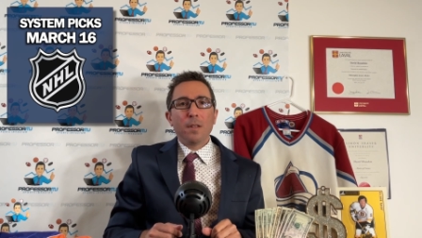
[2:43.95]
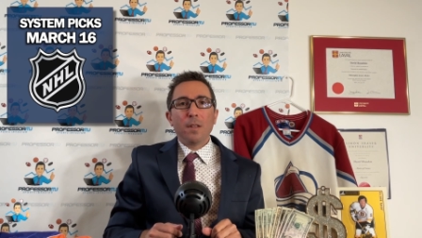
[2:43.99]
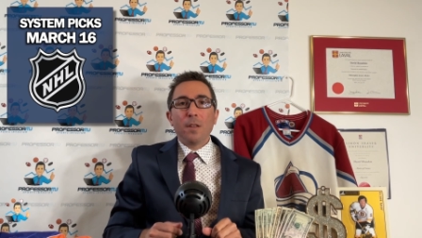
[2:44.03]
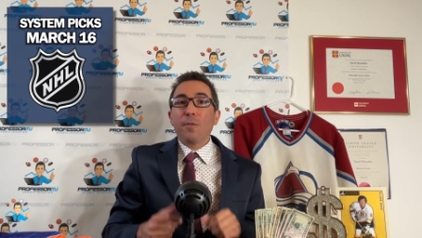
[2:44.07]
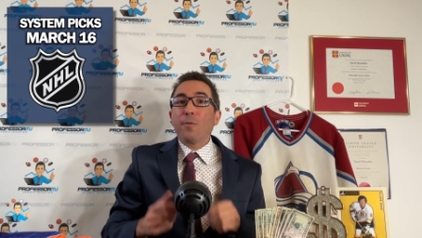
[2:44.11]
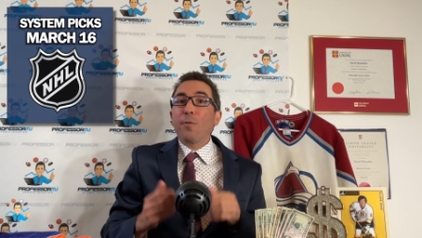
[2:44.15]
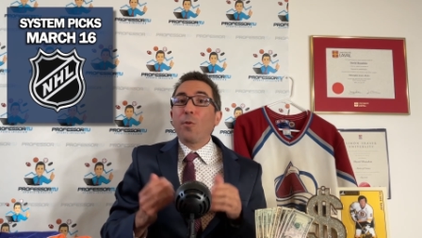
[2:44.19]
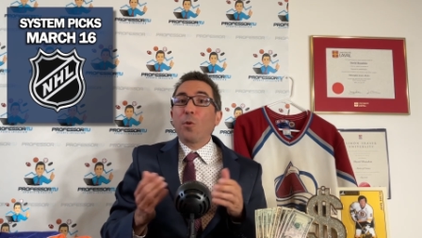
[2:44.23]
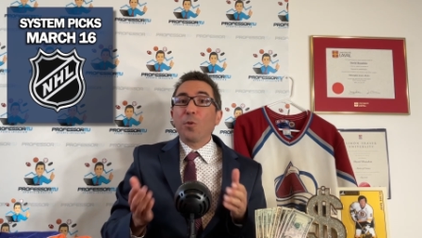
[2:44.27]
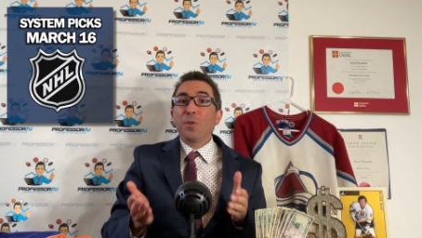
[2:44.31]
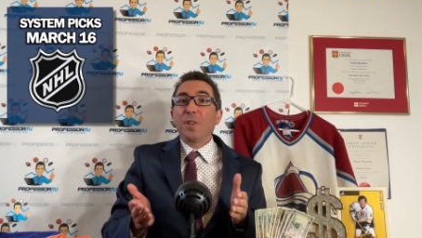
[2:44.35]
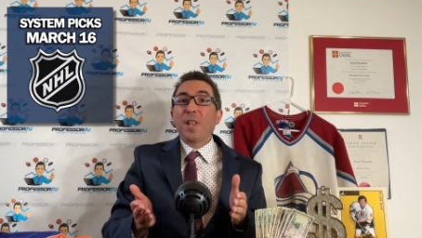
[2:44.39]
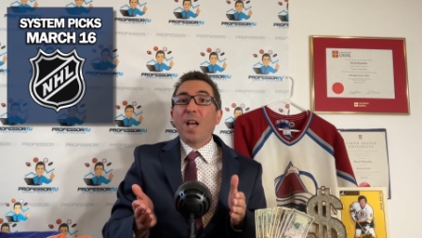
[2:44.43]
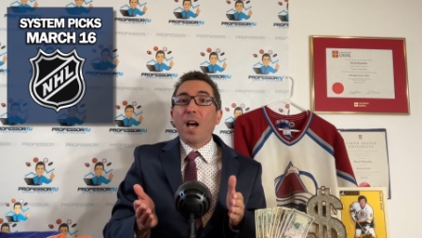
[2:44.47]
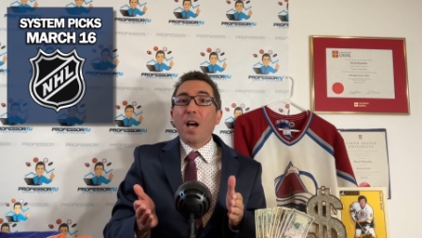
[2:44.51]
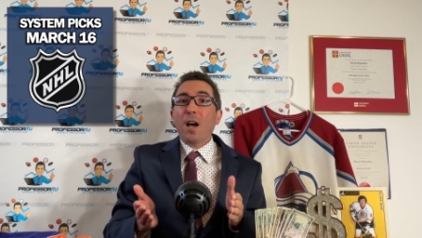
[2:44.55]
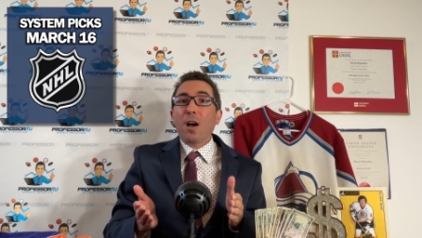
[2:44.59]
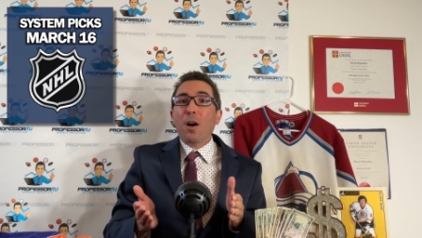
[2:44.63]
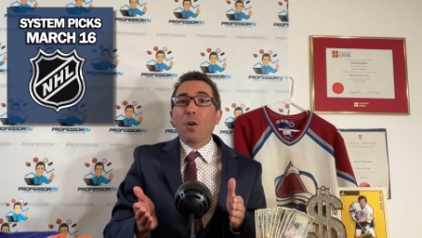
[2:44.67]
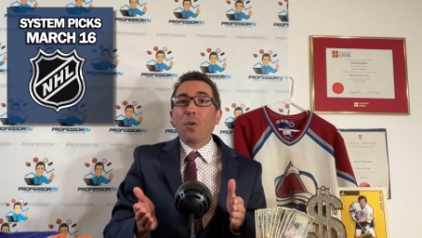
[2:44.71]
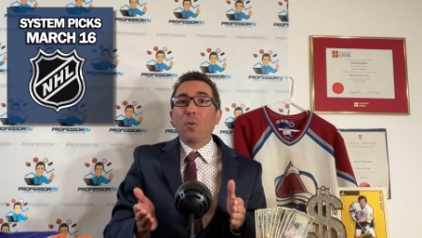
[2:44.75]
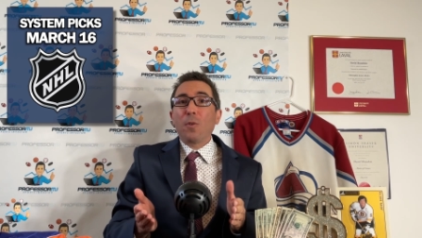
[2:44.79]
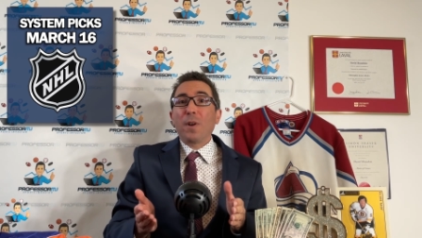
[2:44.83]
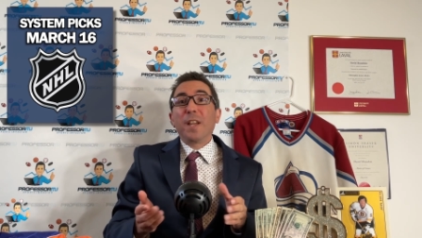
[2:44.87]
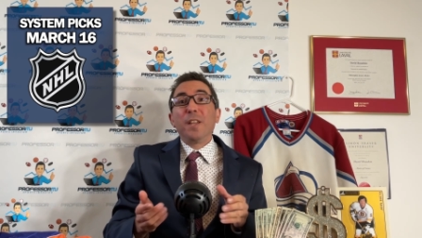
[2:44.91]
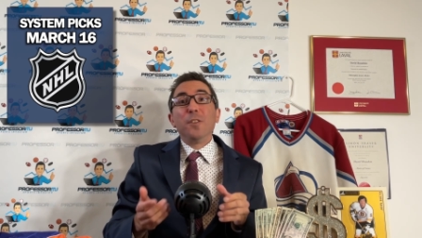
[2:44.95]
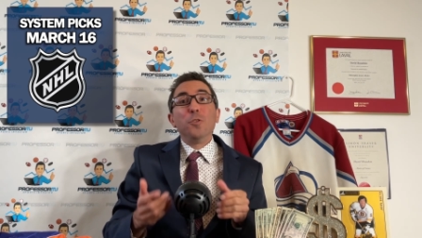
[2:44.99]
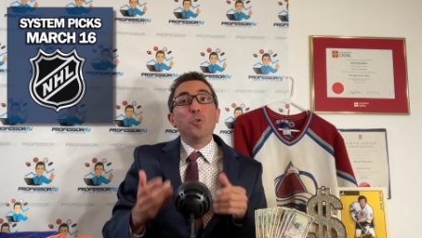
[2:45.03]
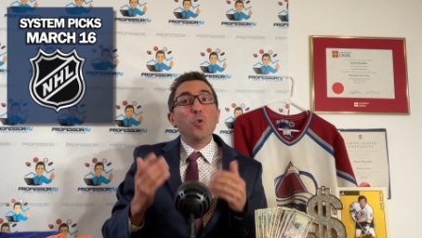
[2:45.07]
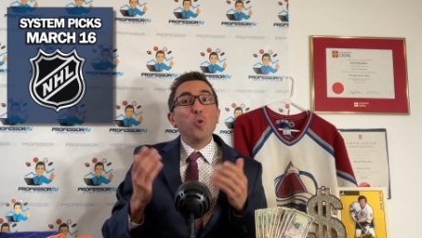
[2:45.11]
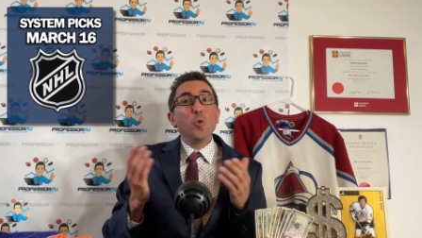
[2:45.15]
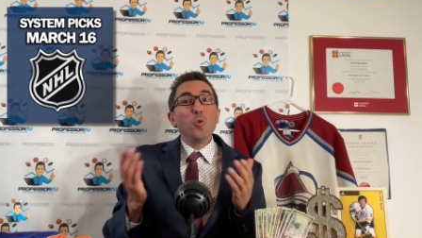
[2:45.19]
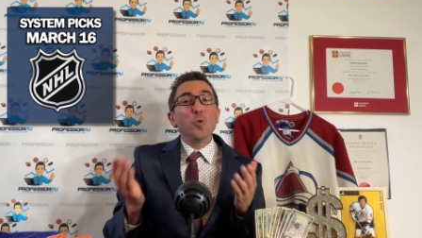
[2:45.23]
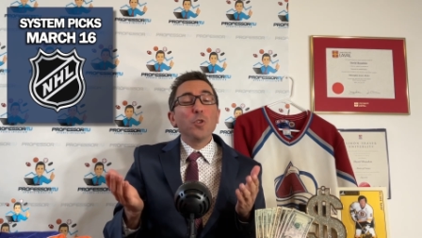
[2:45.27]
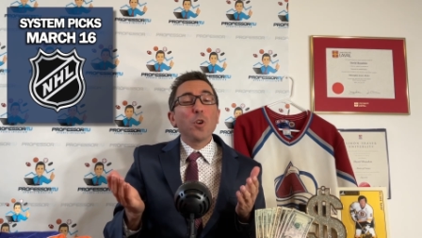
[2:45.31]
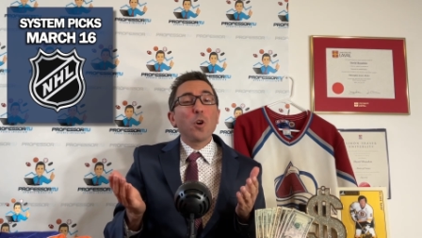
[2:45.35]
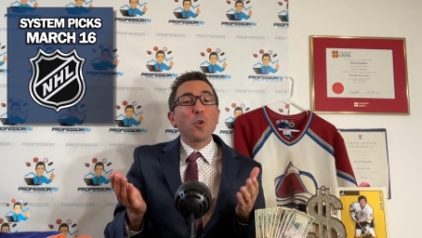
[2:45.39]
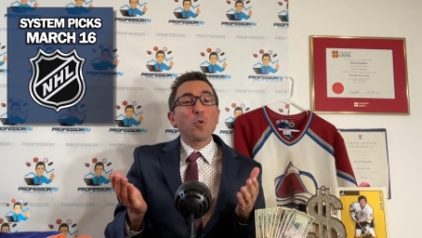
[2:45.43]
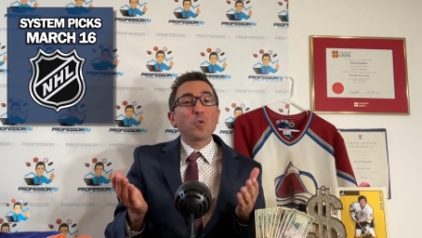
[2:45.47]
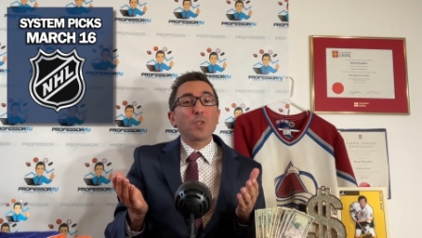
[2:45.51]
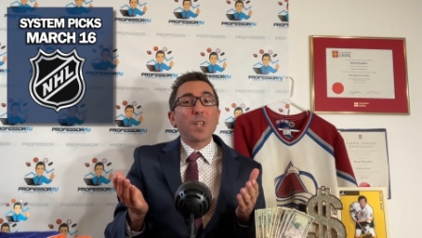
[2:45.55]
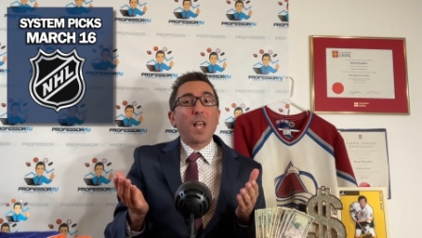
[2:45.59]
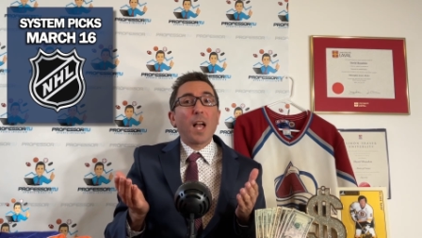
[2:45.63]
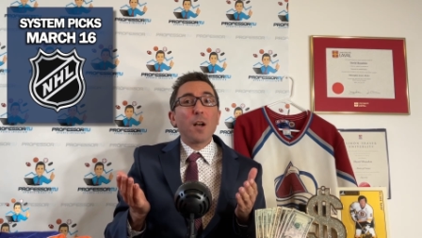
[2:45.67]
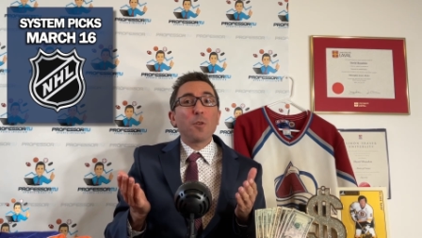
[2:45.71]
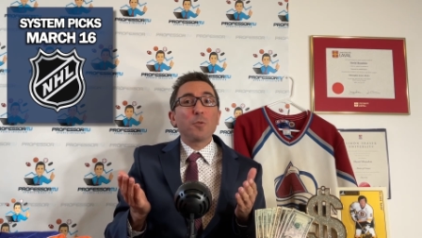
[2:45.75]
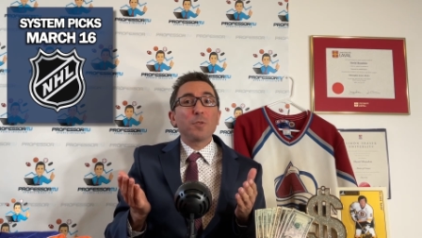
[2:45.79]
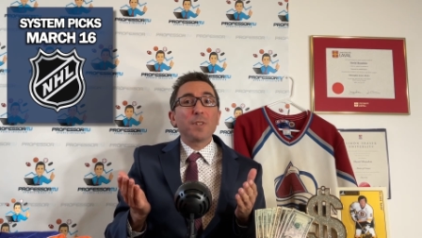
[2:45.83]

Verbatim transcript: For now, and who knows how